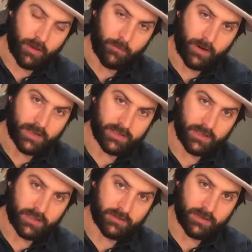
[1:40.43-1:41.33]
thumb rests
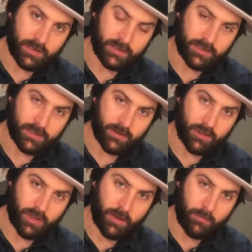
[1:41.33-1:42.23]
on the strings, your
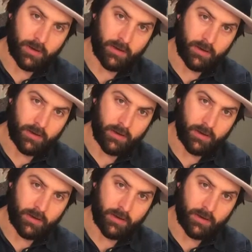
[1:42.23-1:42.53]
thumb